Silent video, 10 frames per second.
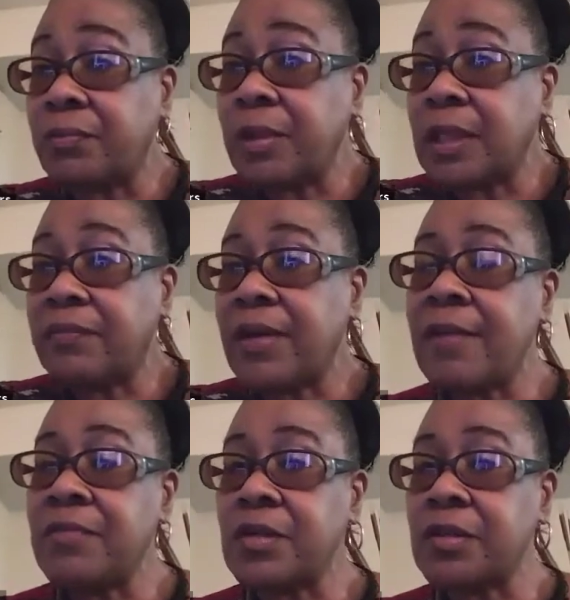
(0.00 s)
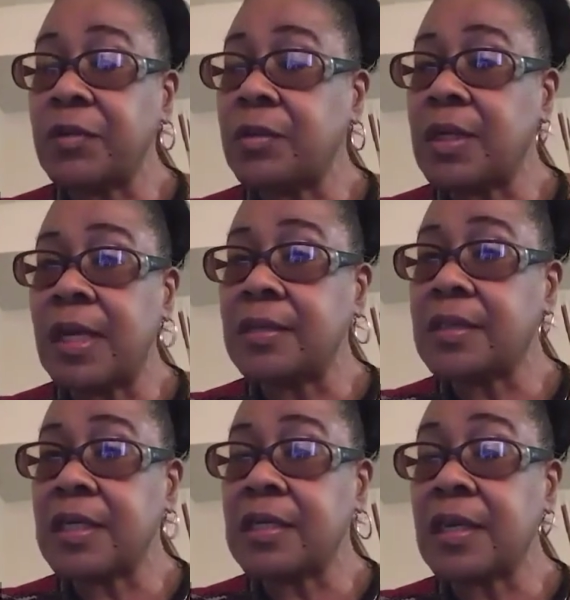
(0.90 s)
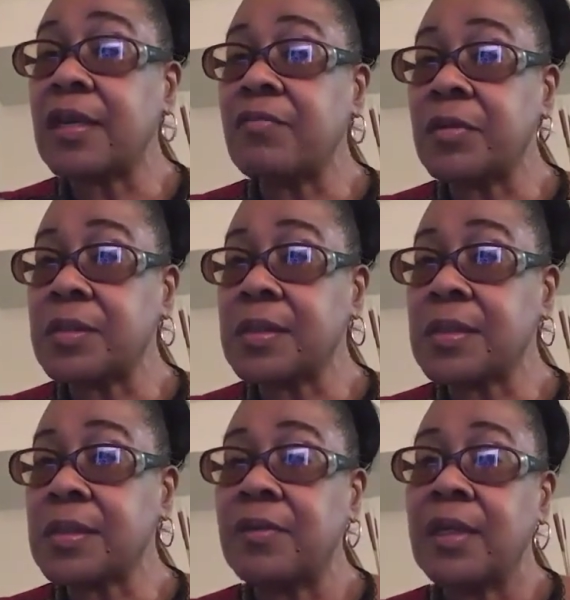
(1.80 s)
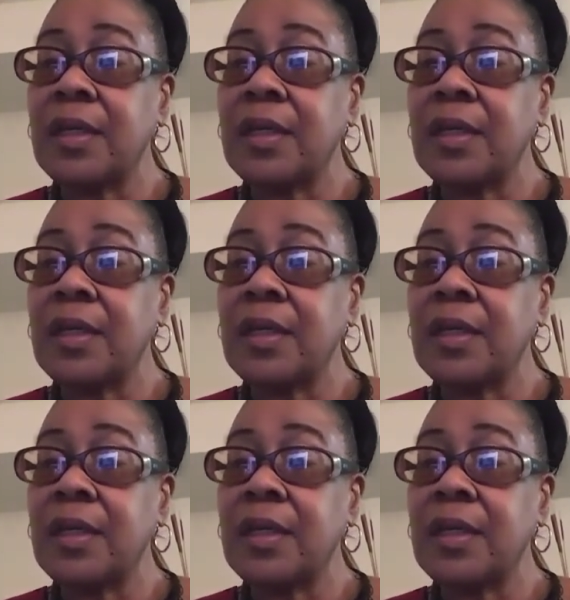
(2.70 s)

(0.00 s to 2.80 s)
really 5 years if you're not taking care of yourself.